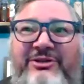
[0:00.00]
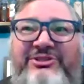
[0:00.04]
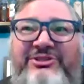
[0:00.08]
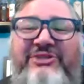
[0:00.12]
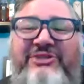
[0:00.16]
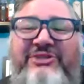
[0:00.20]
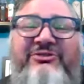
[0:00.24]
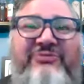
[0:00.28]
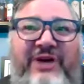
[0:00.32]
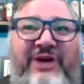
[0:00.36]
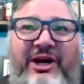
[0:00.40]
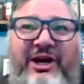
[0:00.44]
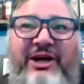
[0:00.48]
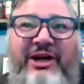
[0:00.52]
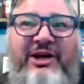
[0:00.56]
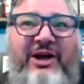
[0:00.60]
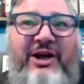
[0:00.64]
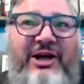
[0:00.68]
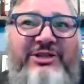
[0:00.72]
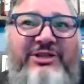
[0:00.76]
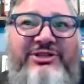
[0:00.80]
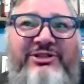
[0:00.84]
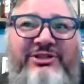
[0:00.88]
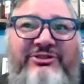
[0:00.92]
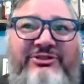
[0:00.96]
she's very
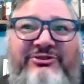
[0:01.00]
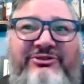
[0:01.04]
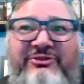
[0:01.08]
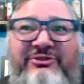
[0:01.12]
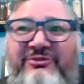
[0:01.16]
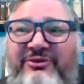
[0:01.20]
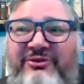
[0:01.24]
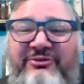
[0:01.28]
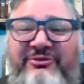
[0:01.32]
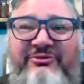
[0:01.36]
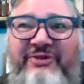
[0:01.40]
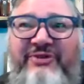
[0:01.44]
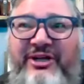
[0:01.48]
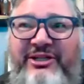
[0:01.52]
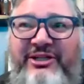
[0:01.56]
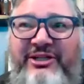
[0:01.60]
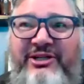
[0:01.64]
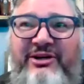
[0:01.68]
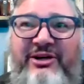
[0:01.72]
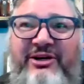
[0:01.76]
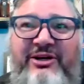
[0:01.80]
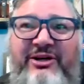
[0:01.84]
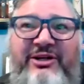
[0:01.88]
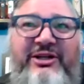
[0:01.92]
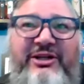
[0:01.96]
conscious of her
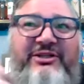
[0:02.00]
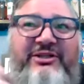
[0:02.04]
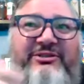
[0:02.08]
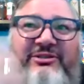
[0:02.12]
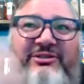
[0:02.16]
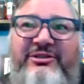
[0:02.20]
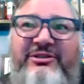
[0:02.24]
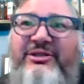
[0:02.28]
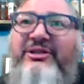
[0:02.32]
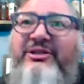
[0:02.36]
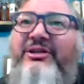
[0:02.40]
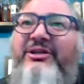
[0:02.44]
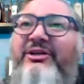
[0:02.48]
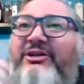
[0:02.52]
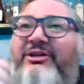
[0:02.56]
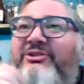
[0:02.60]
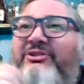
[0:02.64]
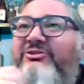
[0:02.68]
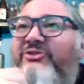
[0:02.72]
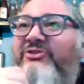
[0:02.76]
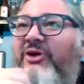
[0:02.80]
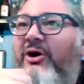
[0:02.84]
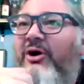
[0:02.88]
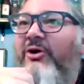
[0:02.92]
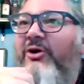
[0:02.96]
figure. And
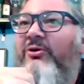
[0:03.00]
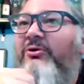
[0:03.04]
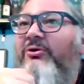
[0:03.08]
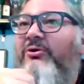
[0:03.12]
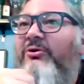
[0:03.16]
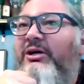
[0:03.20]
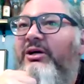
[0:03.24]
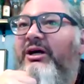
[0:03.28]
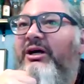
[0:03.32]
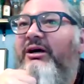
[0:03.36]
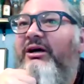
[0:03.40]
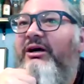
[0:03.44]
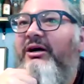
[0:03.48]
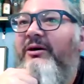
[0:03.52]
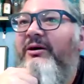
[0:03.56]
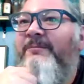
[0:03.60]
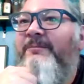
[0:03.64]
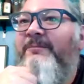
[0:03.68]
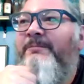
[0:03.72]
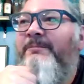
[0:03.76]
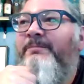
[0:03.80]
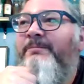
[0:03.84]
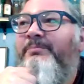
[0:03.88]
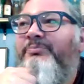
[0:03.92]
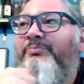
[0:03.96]
so
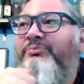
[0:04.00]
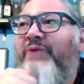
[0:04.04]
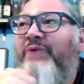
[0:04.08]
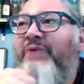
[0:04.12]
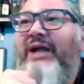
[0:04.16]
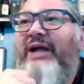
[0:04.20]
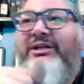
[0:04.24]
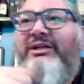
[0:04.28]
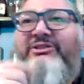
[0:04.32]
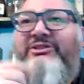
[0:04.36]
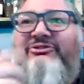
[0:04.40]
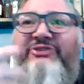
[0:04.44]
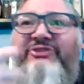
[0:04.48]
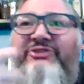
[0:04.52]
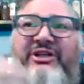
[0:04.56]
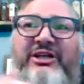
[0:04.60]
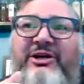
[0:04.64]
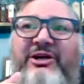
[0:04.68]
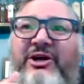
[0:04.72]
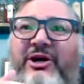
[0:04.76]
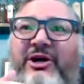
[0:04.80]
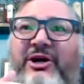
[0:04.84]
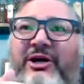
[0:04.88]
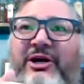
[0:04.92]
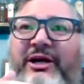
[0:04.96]
I could see
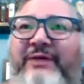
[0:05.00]
her